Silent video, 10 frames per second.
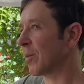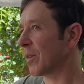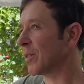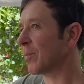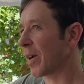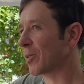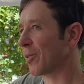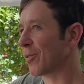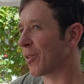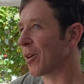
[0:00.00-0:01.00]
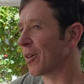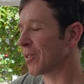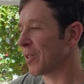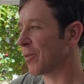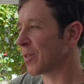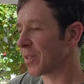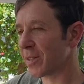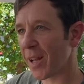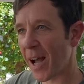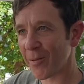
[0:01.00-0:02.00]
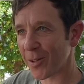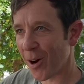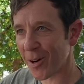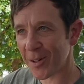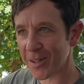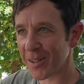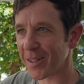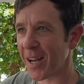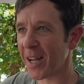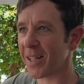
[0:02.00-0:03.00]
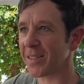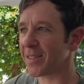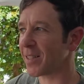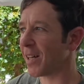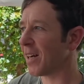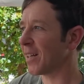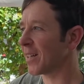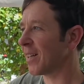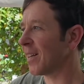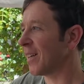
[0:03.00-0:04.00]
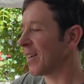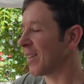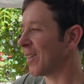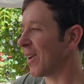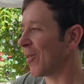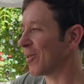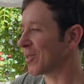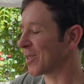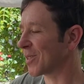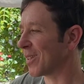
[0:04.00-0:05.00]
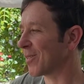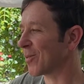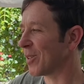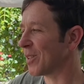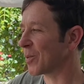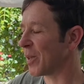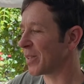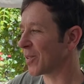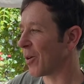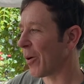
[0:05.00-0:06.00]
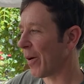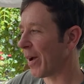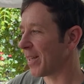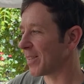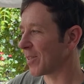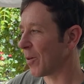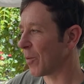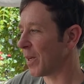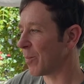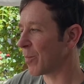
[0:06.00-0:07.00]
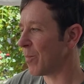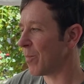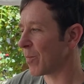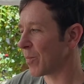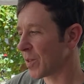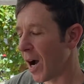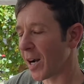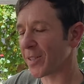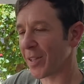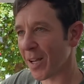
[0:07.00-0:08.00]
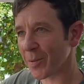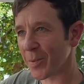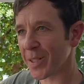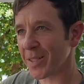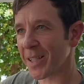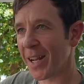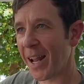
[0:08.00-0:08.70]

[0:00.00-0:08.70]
really special for her. She was an avid gardener and, uh, you know, was just a really sweet soul. And so we talked to the husband and said,